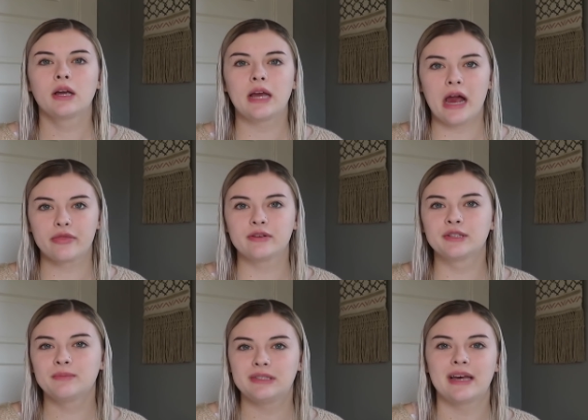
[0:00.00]
Catherine's
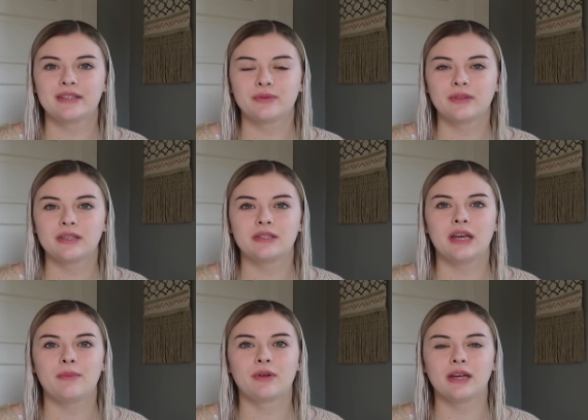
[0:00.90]
obsessed with this
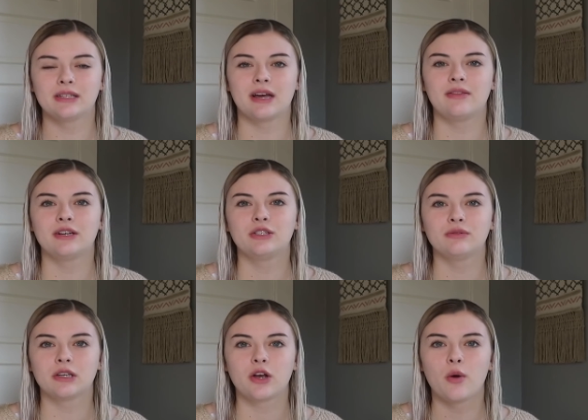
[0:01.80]
name. When I said that, she
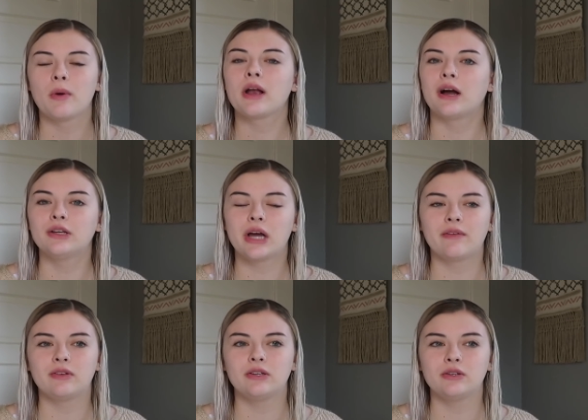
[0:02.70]
was like, oh my god, you
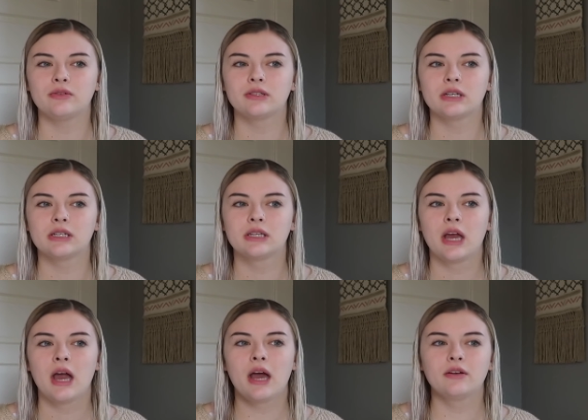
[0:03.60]
have to use this.
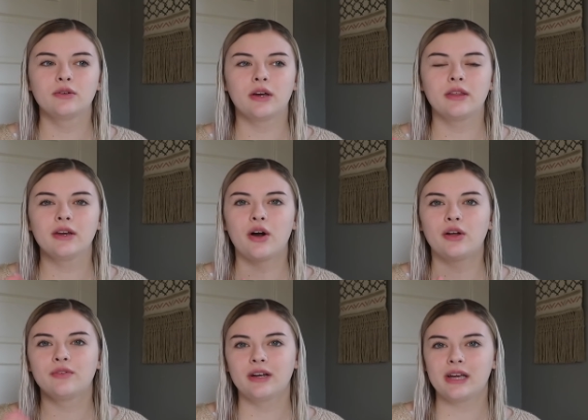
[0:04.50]
I don't know, I think
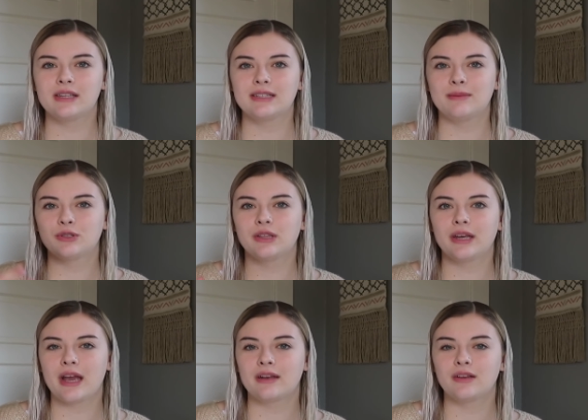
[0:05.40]
all of our kids' names should
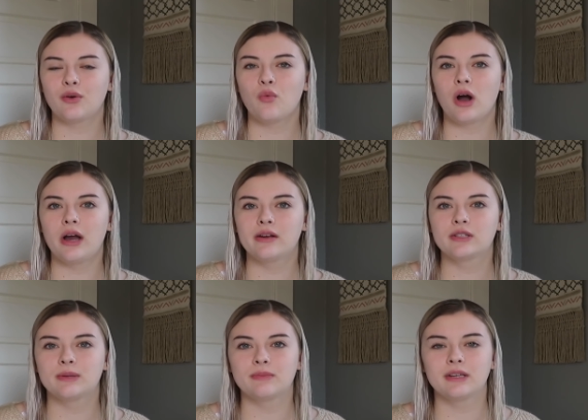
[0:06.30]
like end in a Y or
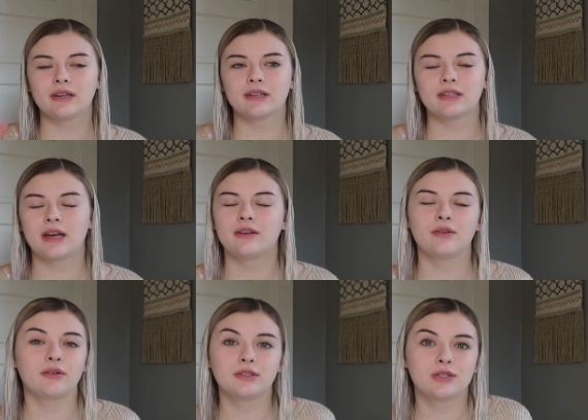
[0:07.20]
something, because I don't
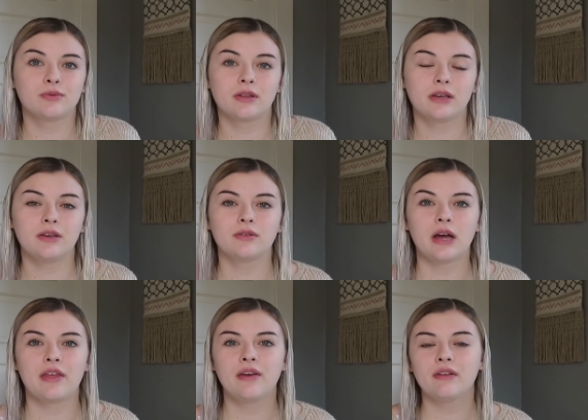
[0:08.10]
know, it's just really cute.
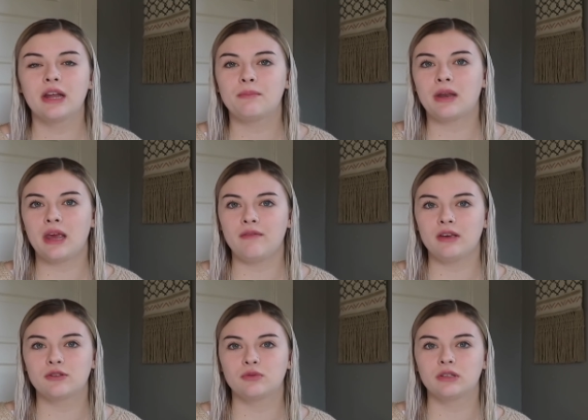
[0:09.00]
I think the name
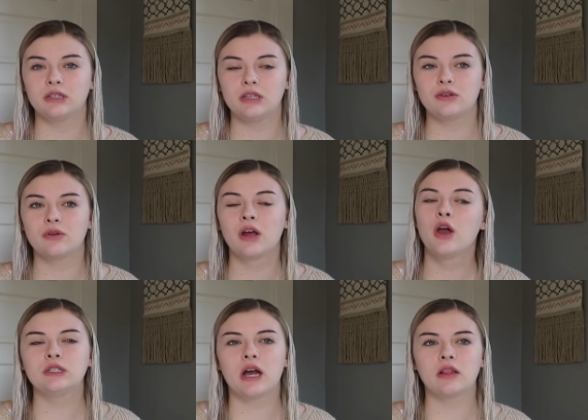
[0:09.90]
Navy is really cute.
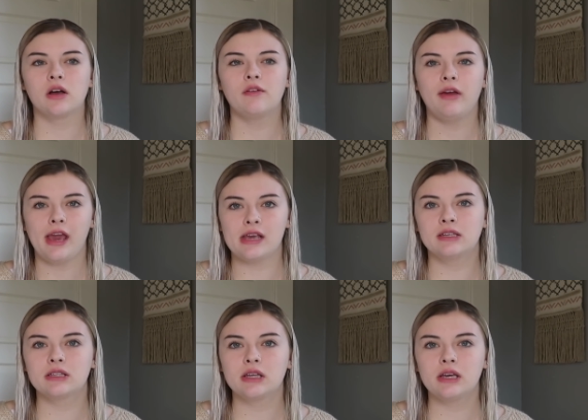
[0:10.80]
So yeah, I love
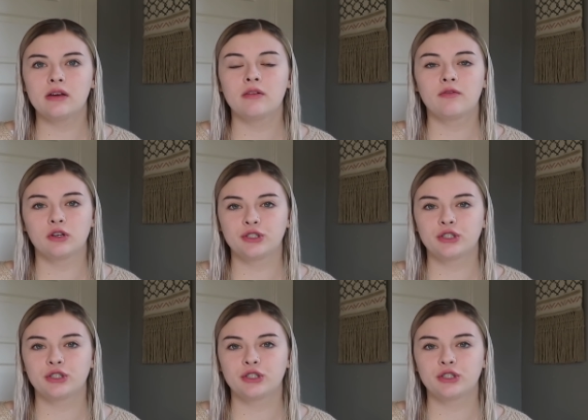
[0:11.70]
Hazley for